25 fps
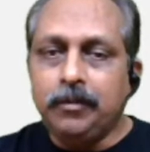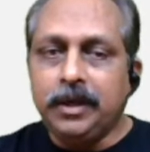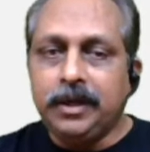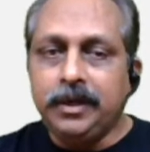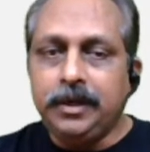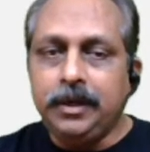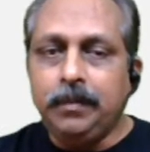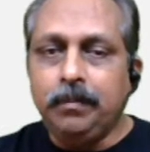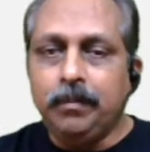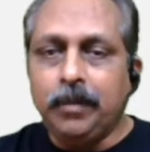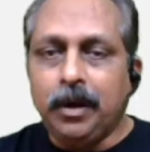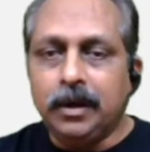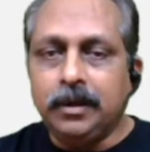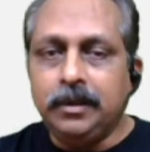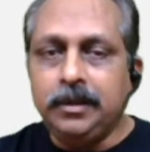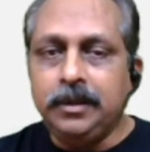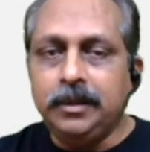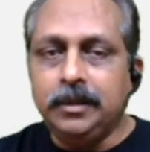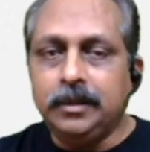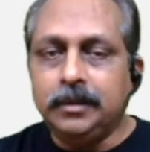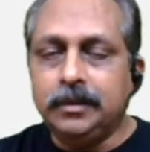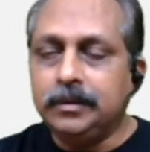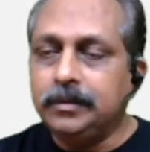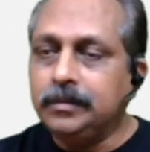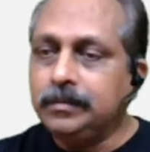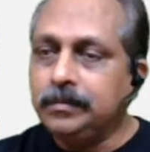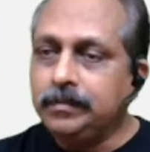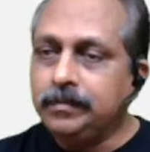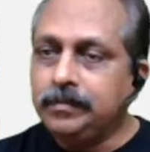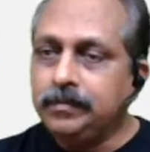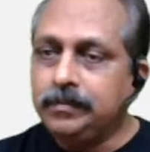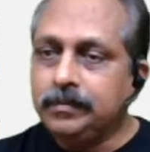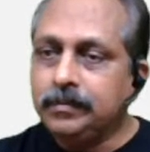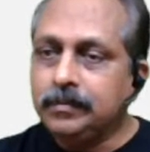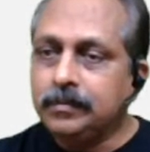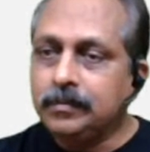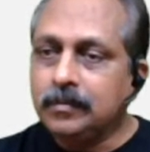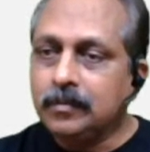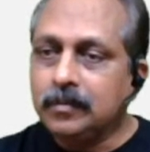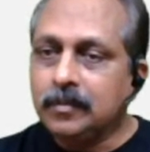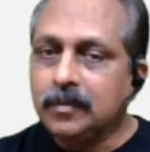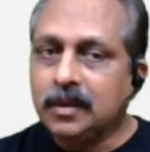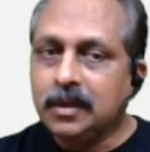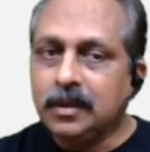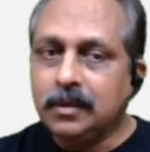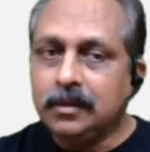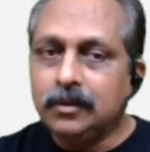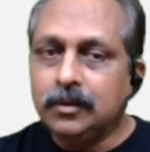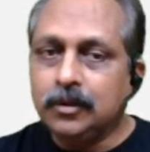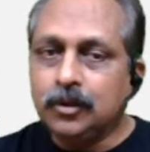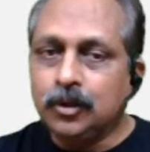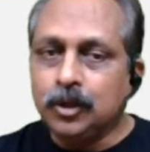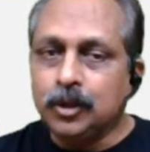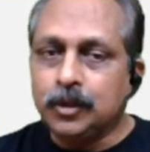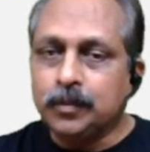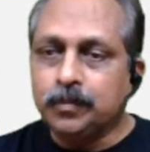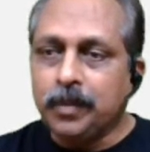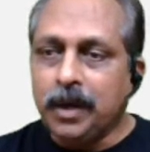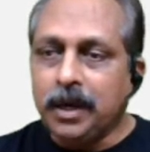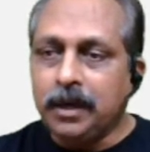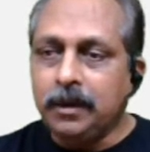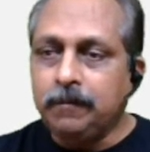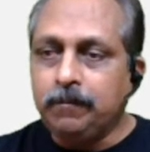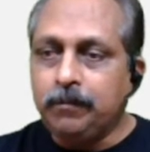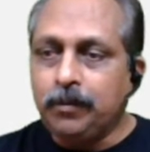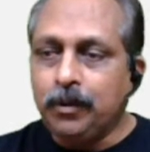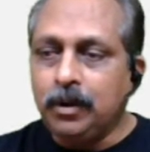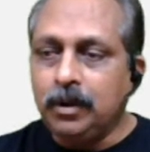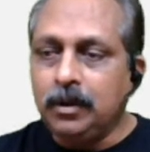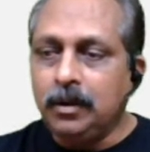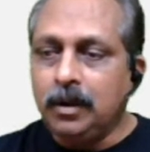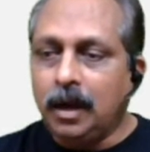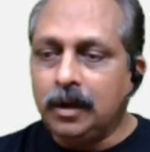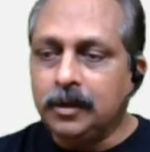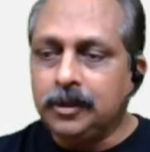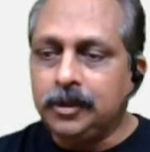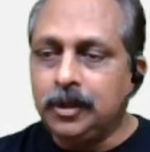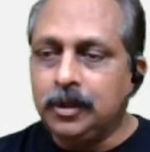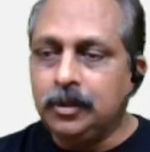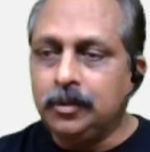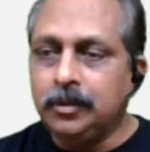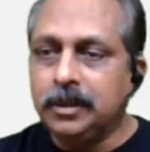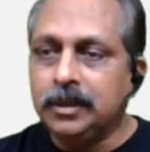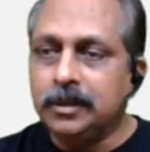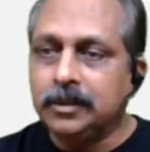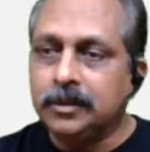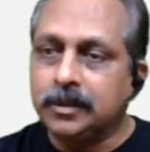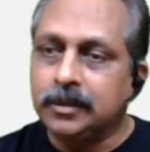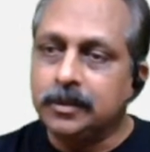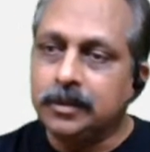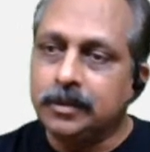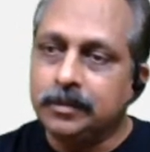any money to spend for luxuries.